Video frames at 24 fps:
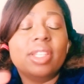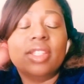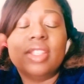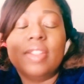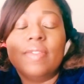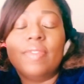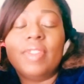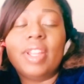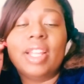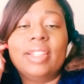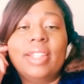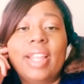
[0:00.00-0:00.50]

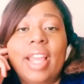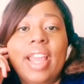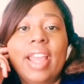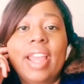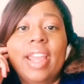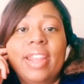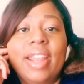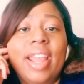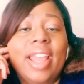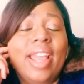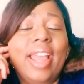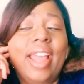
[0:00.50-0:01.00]
stuff like
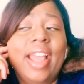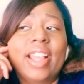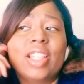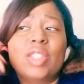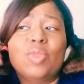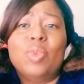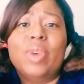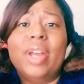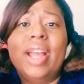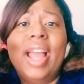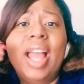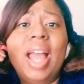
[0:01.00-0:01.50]
that. And they
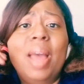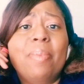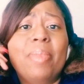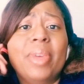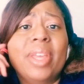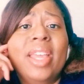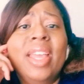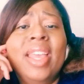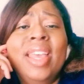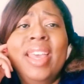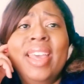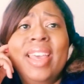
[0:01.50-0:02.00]
asked what
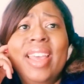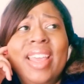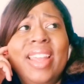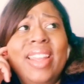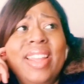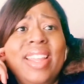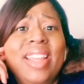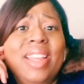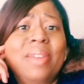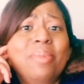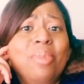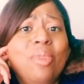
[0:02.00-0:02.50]
happened.
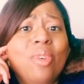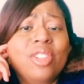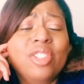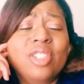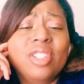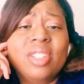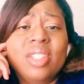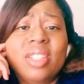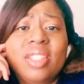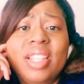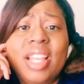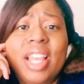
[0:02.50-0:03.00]
And then
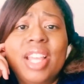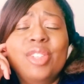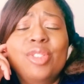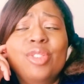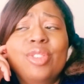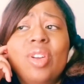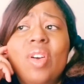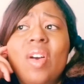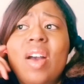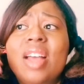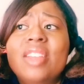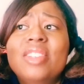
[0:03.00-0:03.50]
Portia just said,
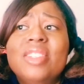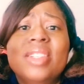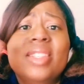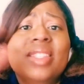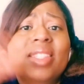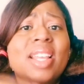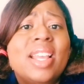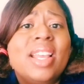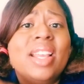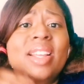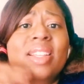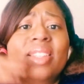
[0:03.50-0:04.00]
I
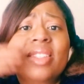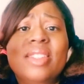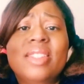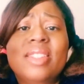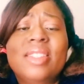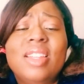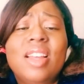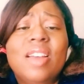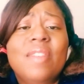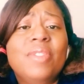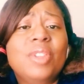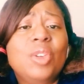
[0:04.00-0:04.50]
just seen
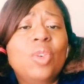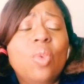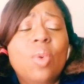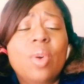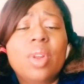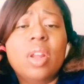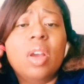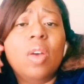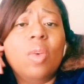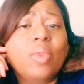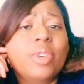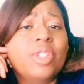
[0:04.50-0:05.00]
stuff
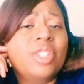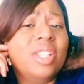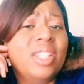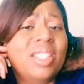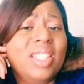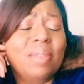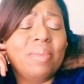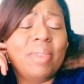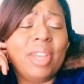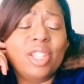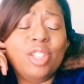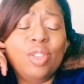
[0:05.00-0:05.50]
going on where she
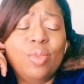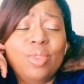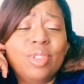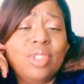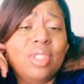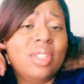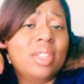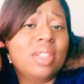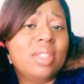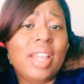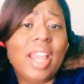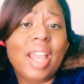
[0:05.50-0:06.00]
seemed like she was
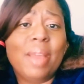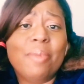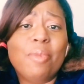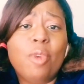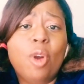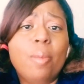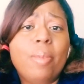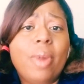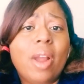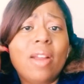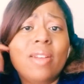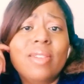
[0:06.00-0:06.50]
just the same
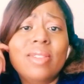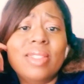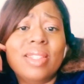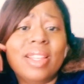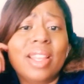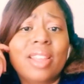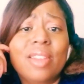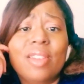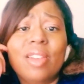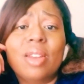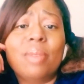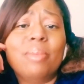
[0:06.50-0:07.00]
old
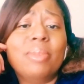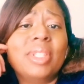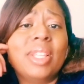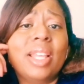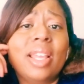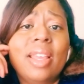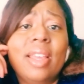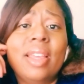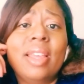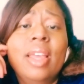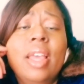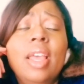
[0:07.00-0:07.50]
person, you know what I'm
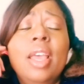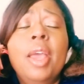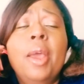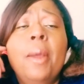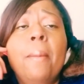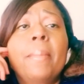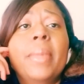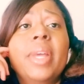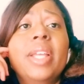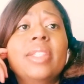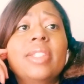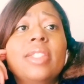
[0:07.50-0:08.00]
saying?
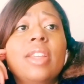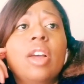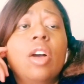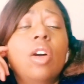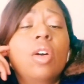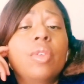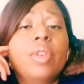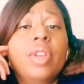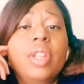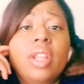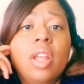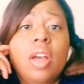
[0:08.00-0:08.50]
And
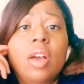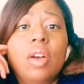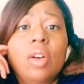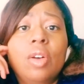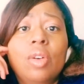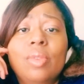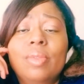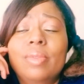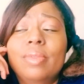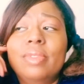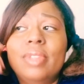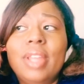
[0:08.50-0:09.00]

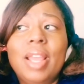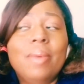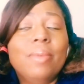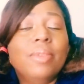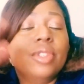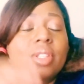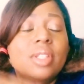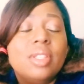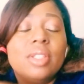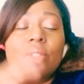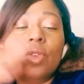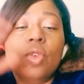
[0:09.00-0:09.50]
so, they
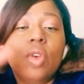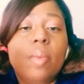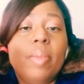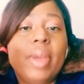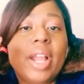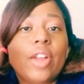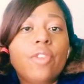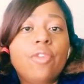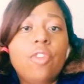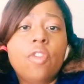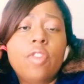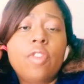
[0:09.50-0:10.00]
was just going
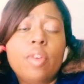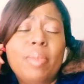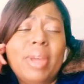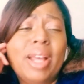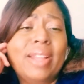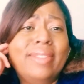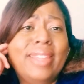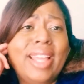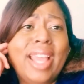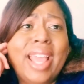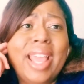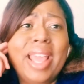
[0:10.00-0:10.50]
back and forth
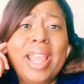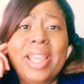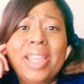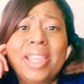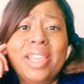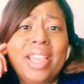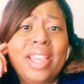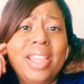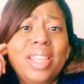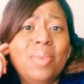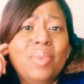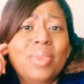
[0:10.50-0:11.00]
about that.
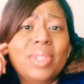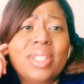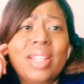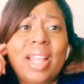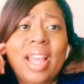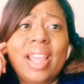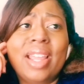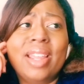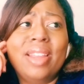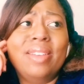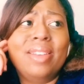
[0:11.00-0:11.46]
And Kenya was like,